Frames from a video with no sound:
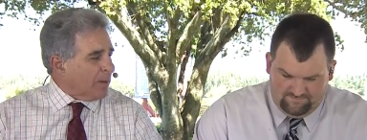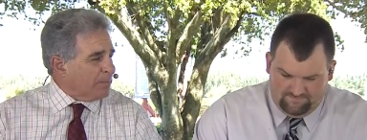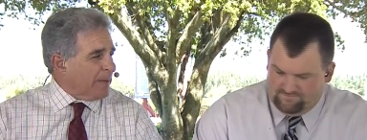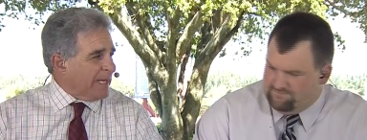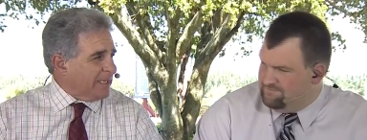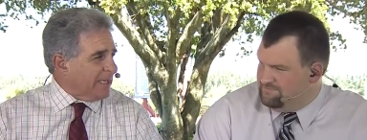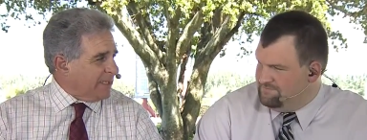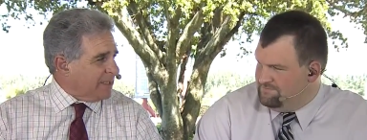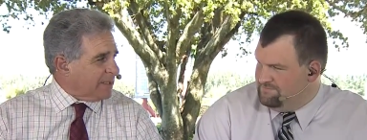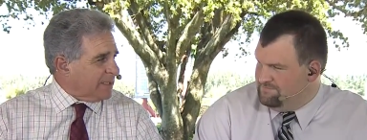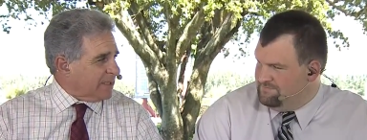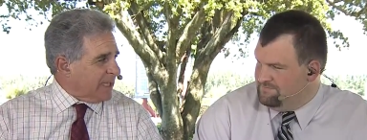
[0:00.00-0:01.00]
Speaker 1: better than
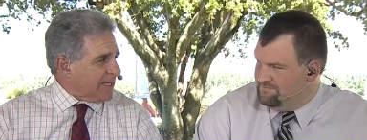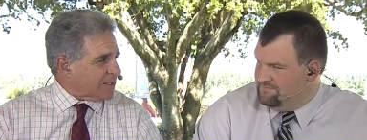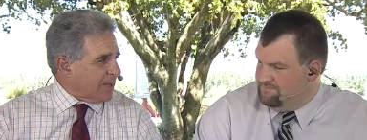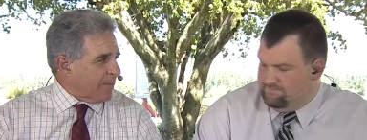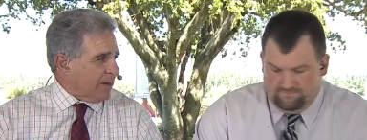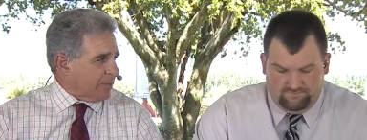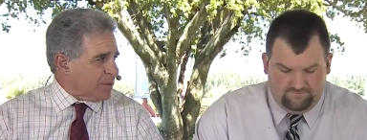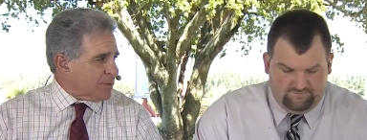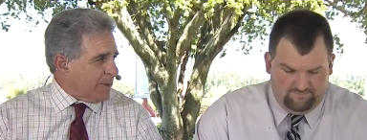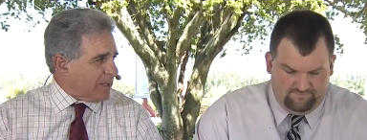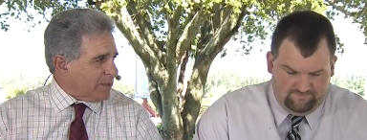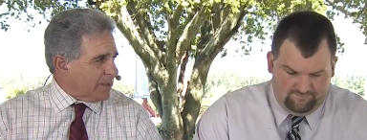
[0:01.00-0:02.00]
it did last time. I
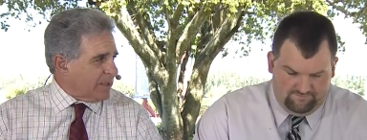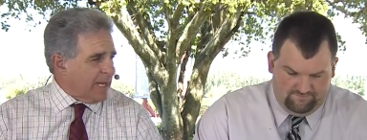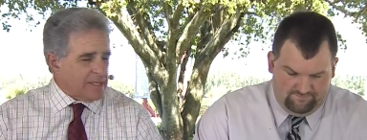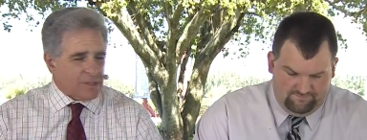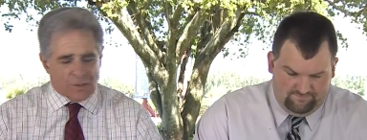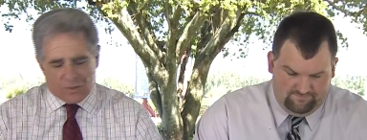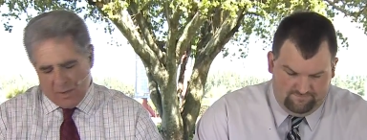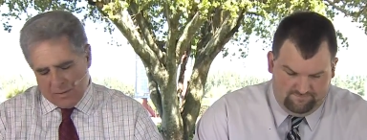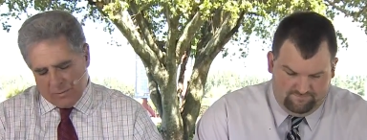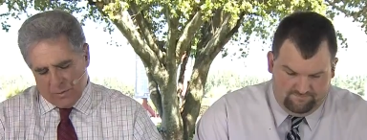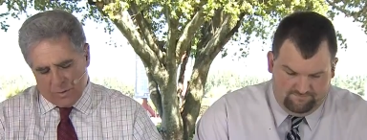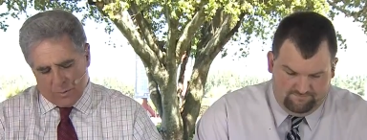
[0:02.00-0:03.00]
respect the connection. So I
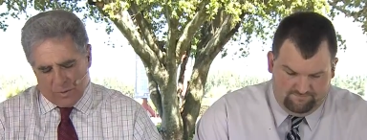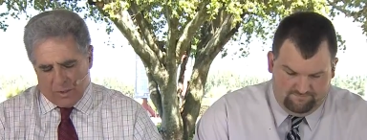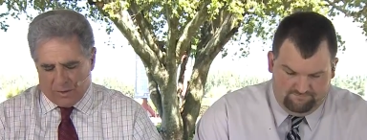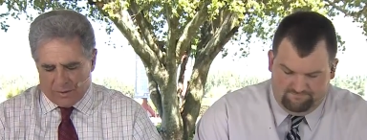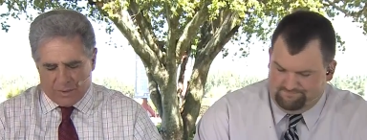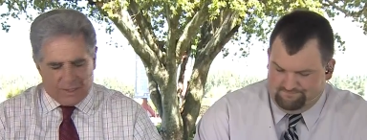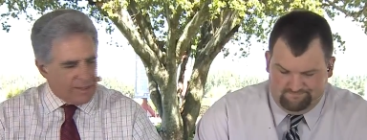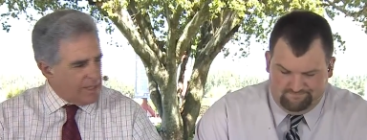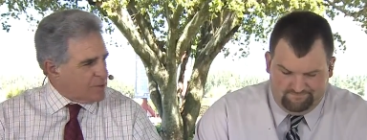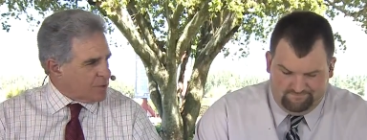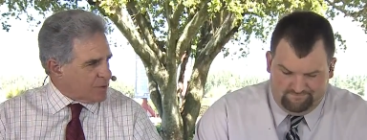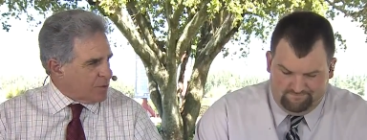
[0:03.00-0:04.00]
threw this one on the ticket. I
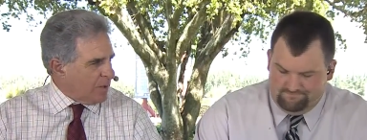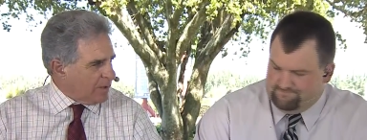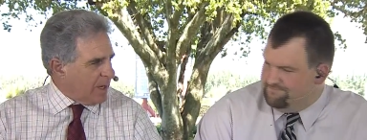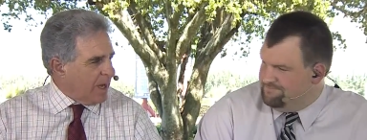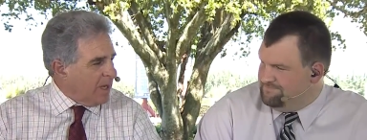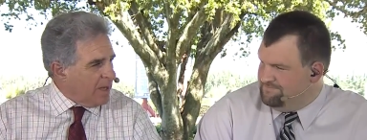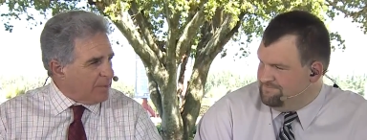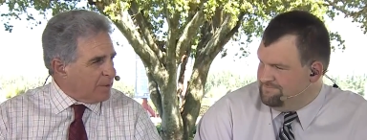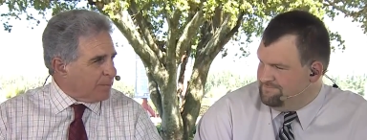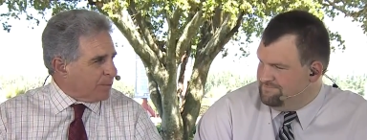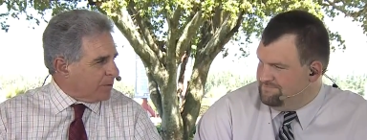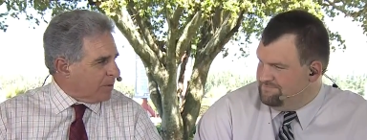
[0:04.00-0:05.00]
just thought uh, I'm going
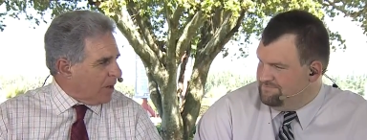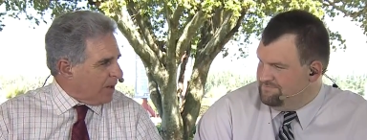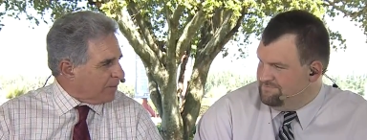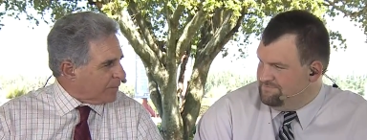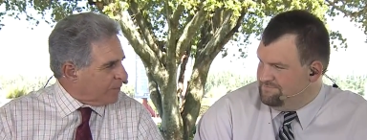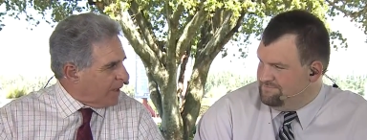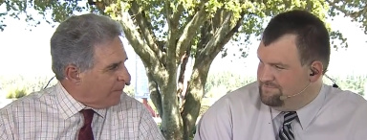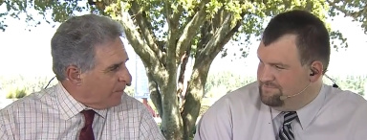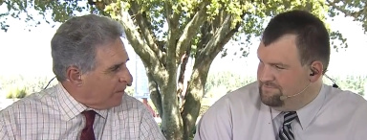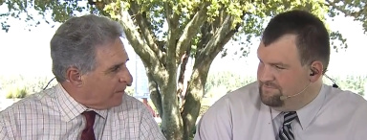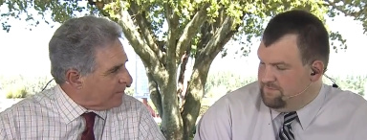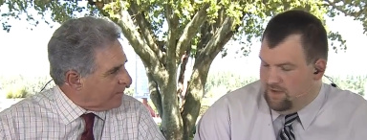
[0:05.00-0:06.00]
to put a line through that
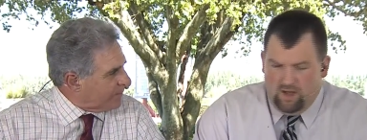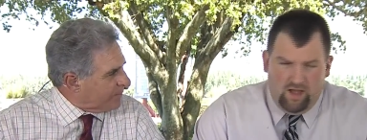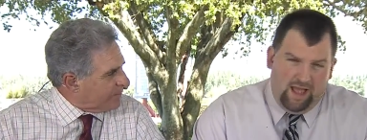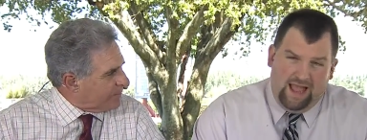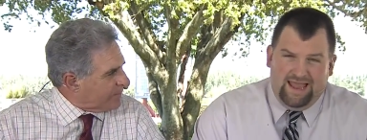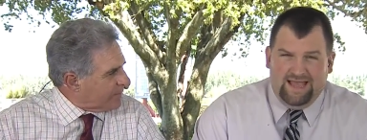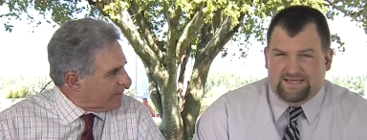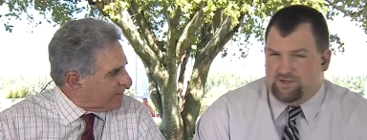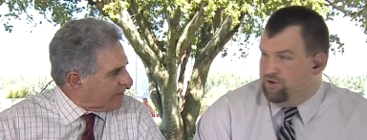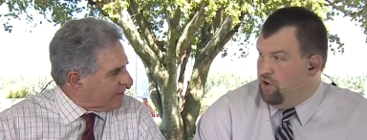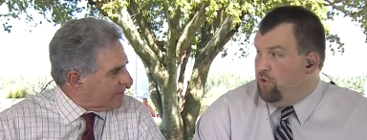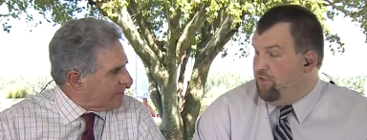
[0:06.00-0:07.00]
one.
Speaker 2: Uh, I guess
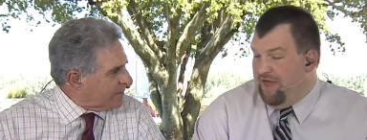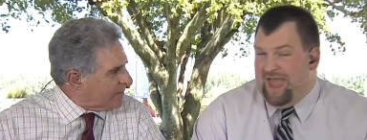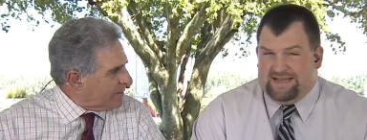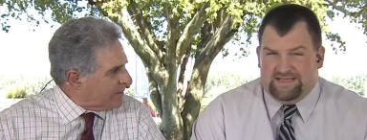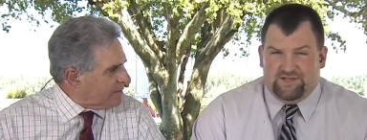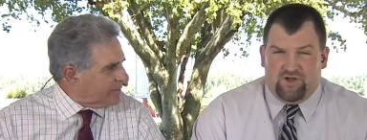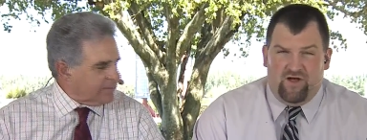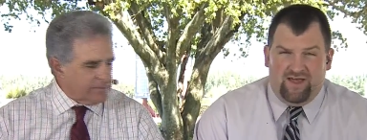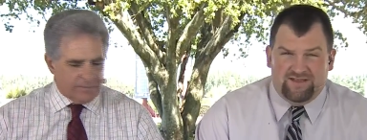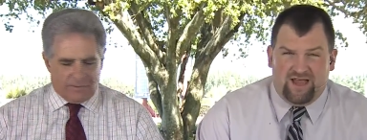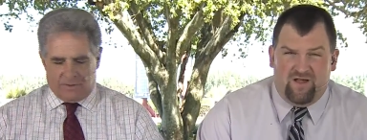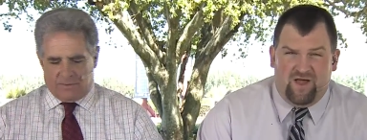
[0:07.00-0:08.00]
so. No thanks is all,
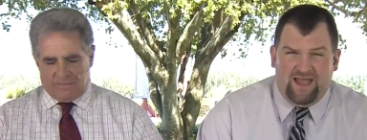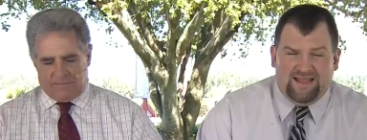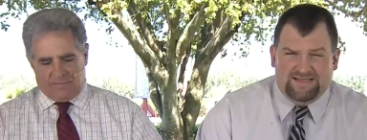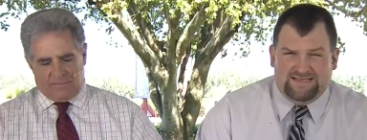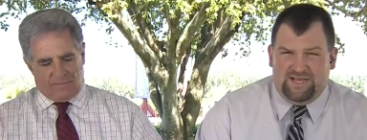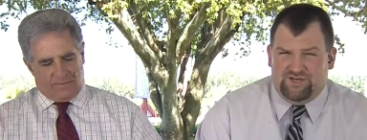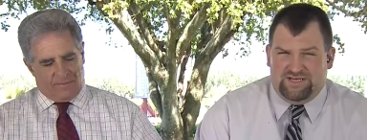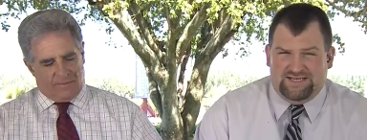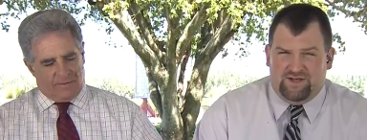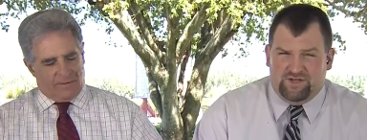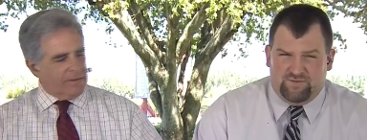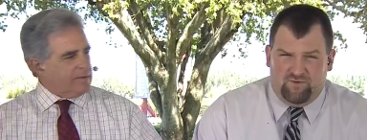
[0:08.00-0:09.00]
is all I can say. She's
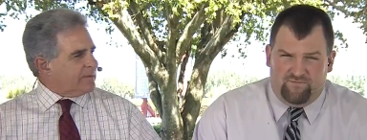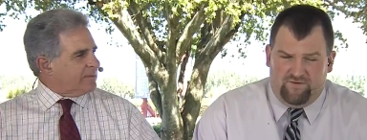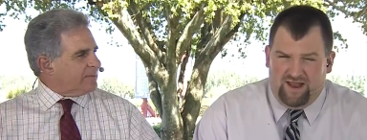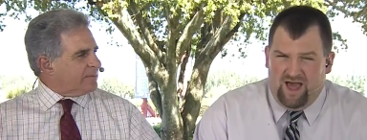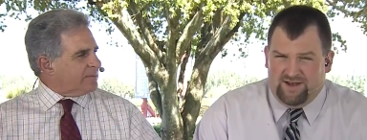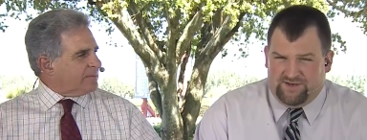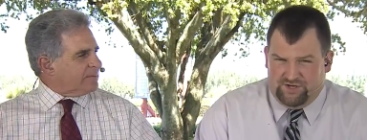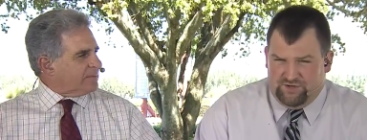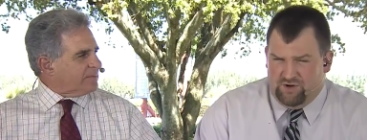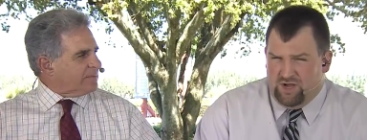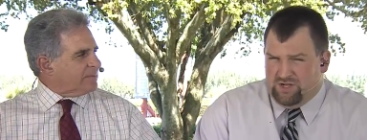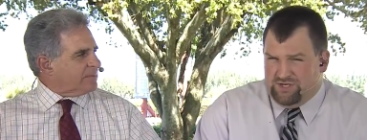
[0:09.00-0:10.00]
eligible for non
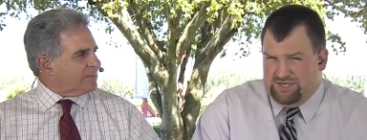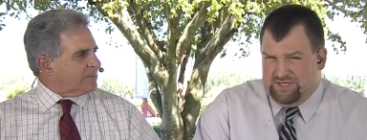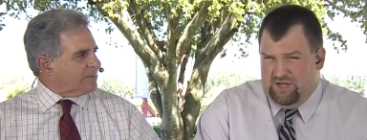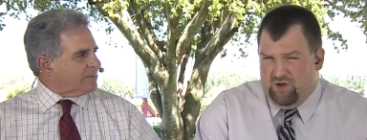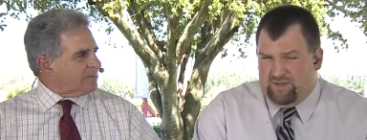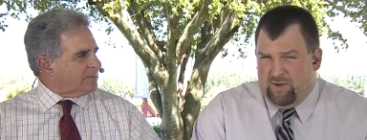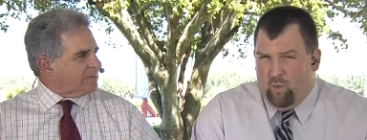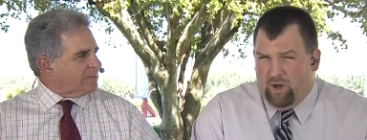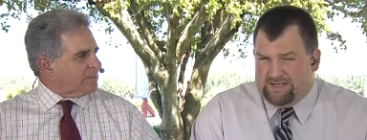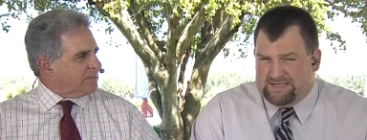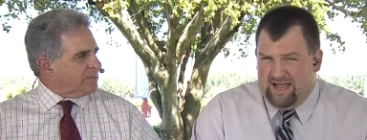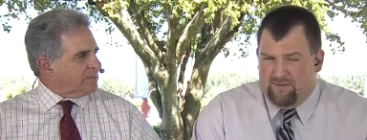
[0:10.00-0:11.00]
two. She's the only
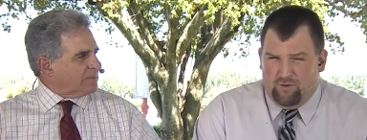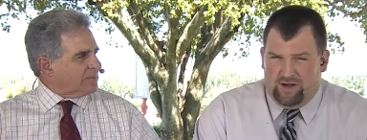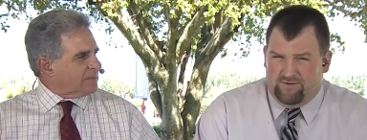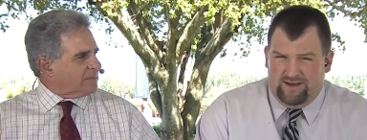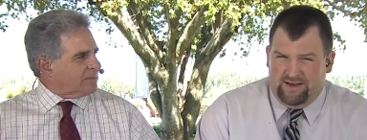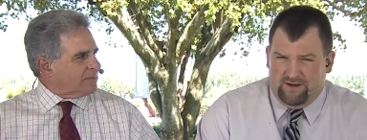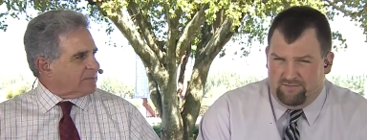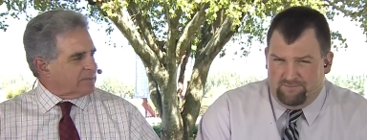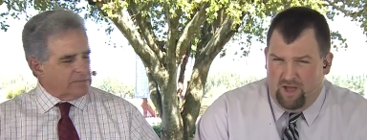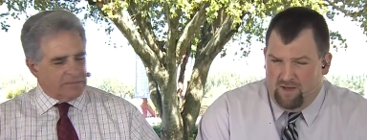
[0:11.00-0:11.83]
one time winner in here. I'll